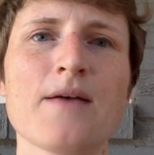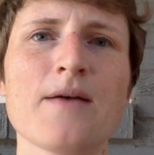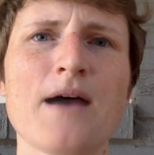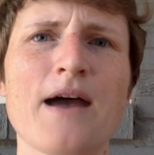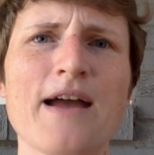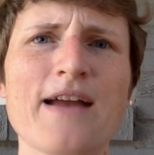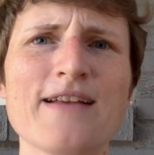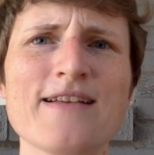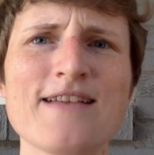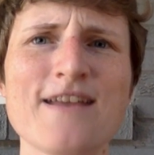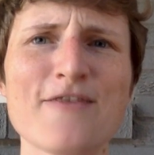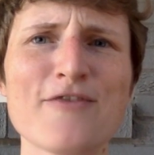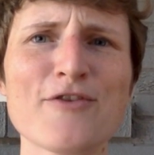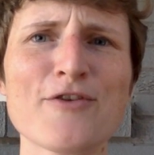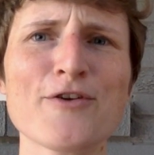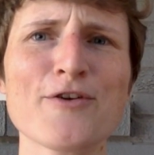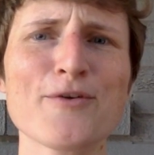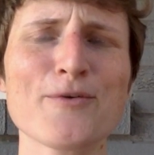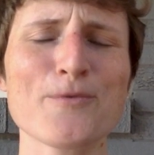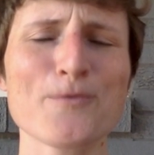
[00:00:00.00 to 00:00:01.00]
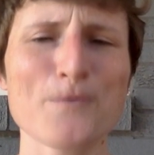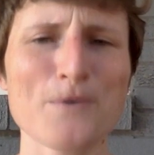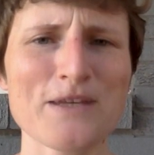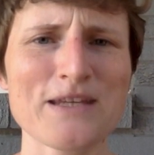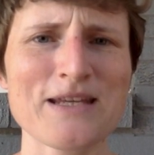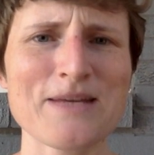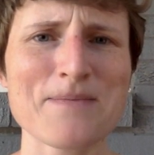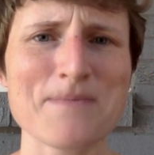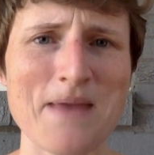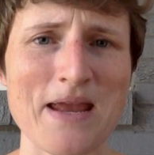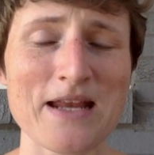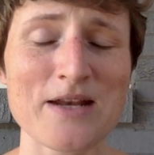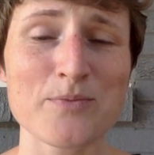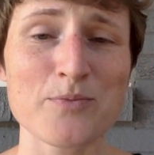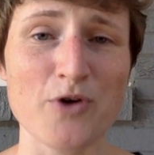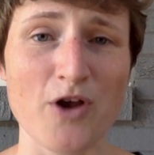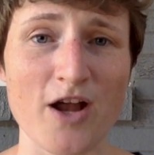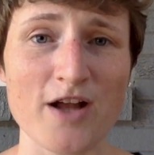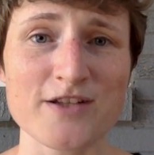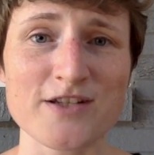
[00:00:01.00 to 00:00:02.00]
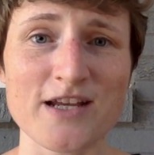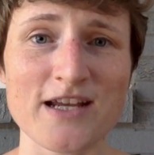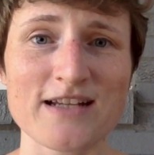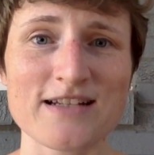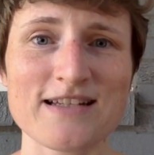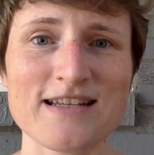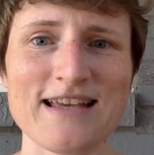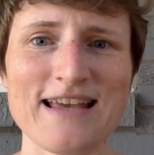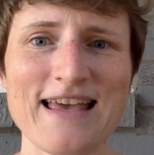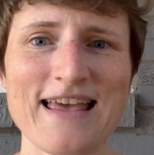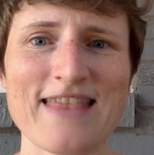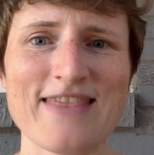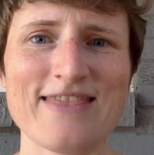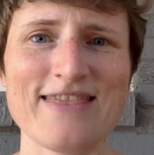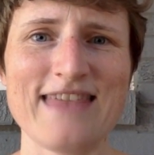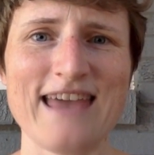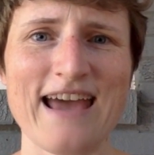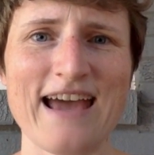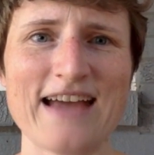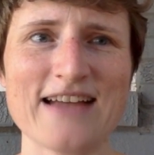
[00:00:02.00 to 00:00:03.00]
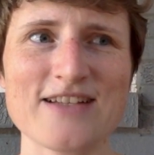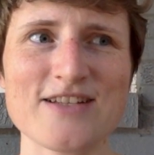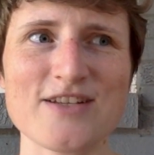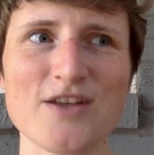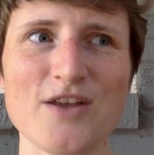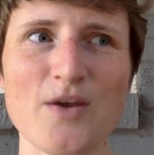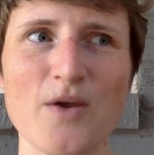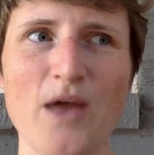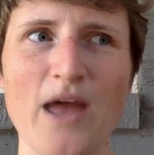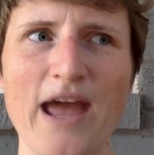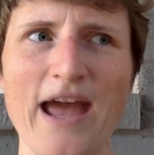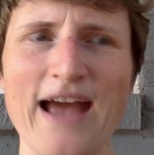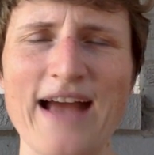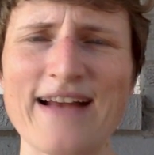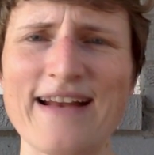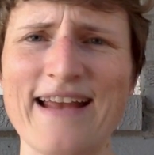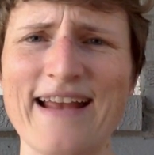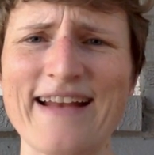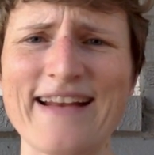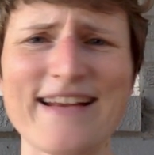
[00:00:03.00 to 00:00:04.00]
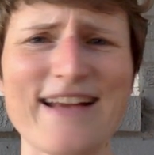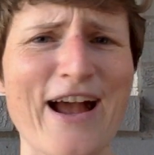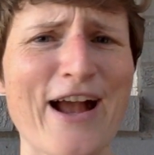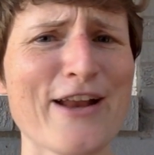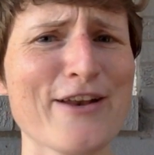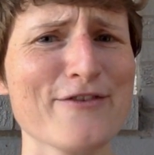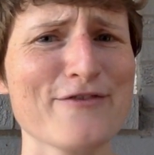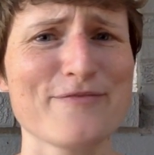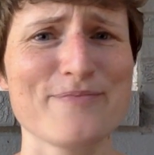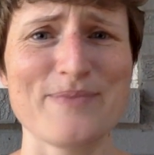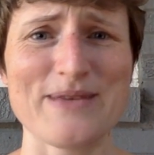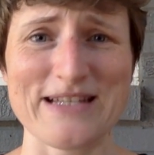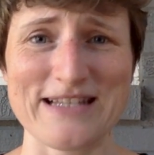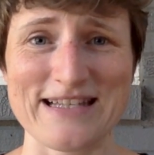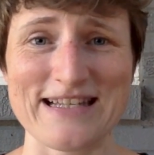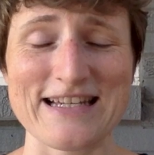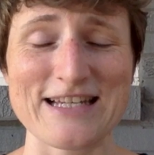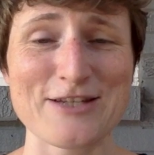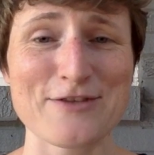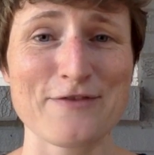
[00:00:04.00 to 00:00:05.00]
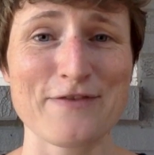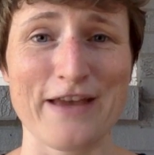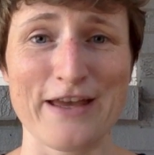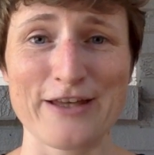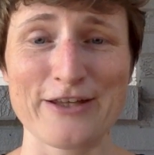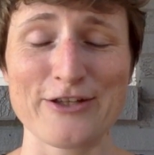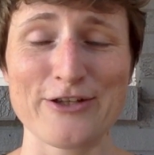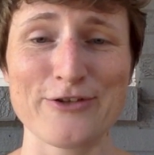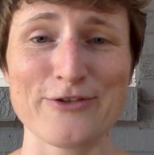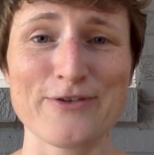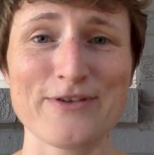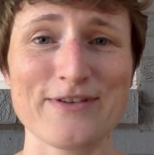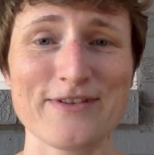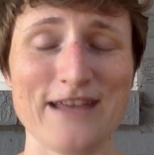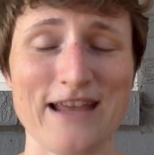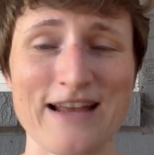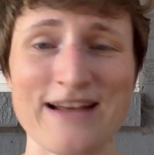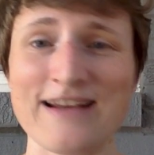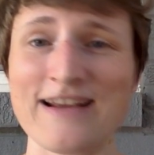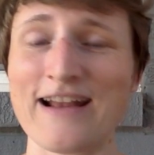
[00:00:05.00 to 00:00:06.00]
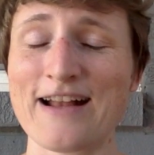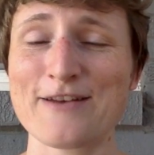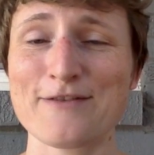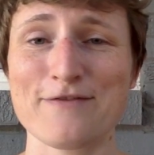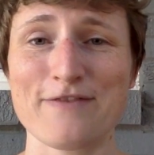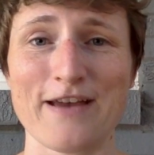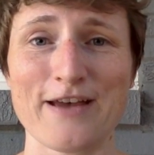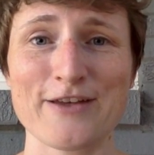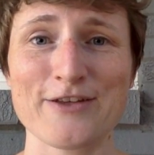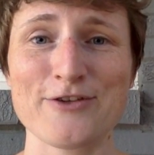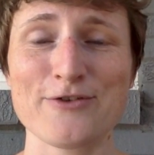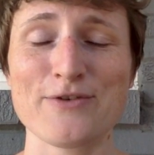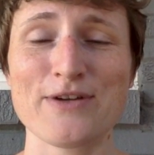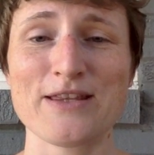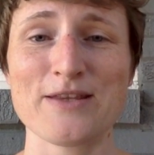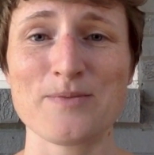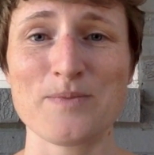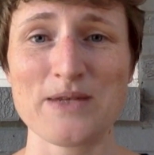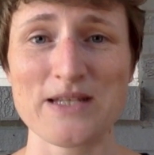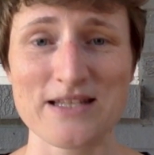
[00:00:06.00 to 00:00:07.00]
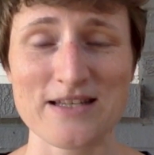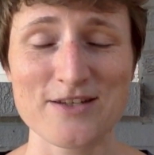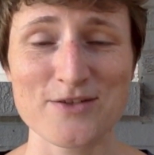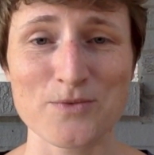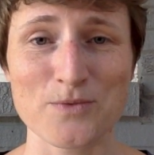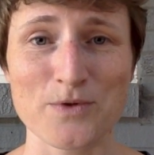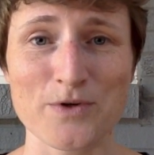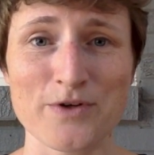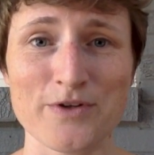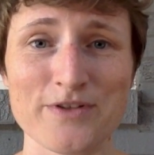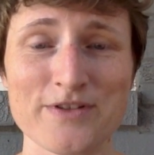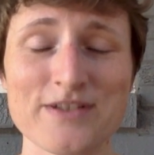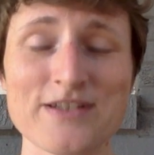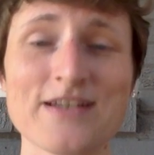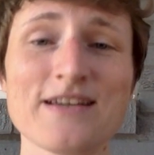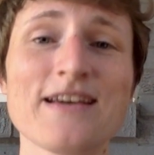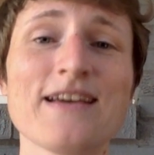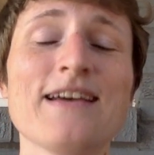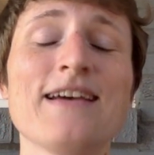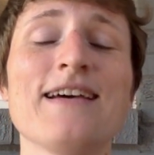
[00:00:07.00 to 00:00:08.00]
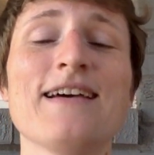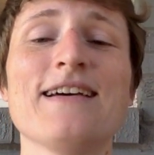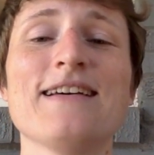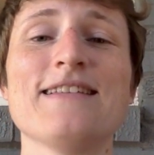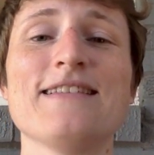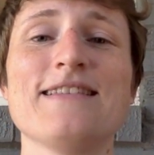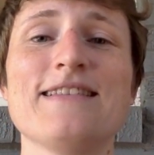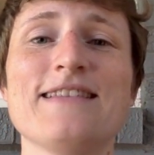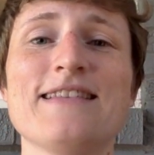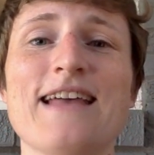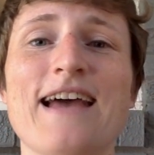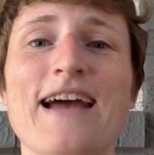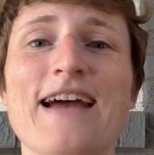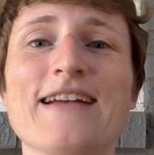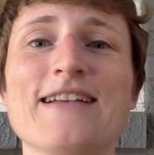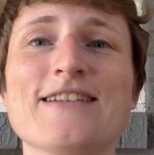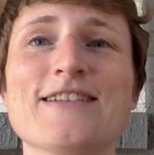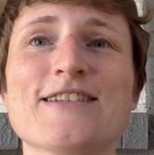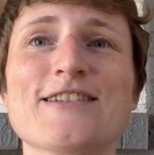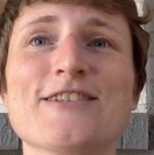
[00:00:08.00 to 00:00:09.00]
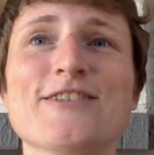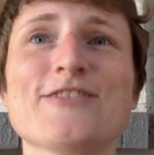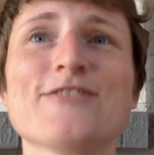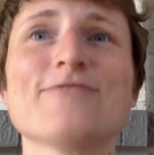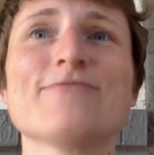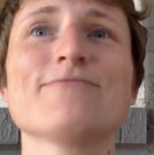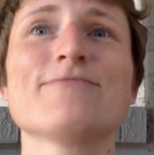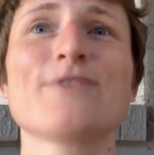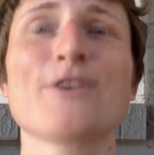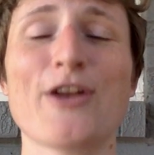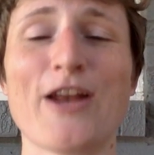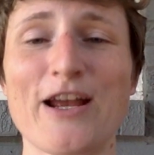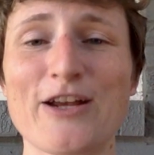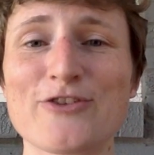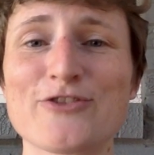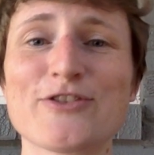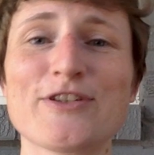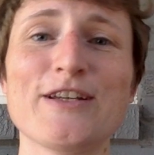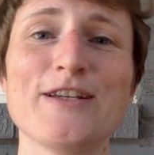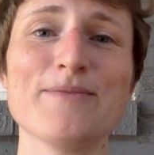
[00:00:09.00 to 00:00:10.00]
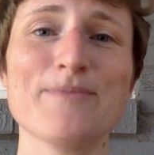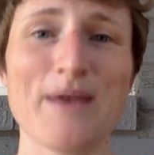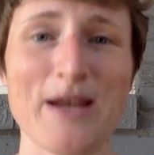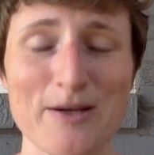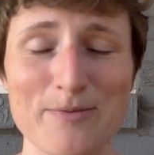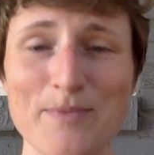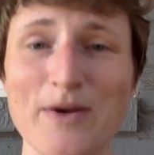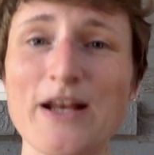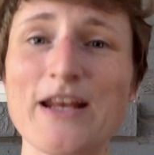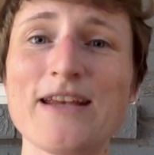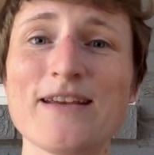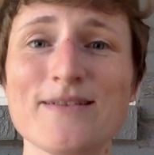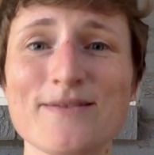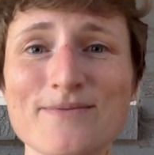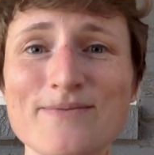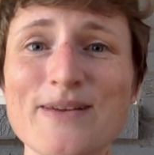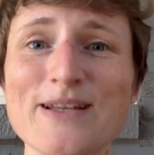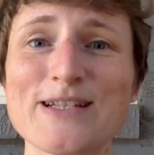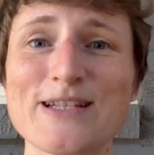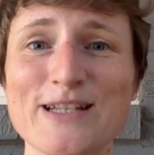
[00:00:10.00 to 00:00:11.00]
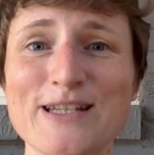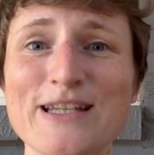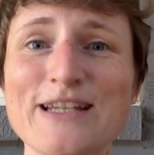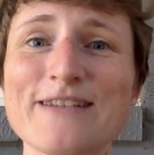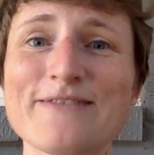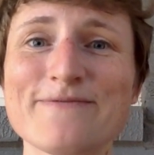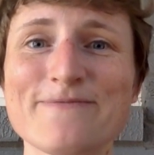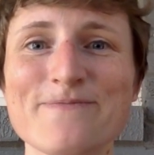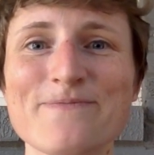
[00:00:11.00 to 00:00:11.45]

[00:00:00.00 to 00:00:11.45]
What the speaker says: I had never really made a project that had any kind of business value, any kind of value in the business world that could actually make money, basically.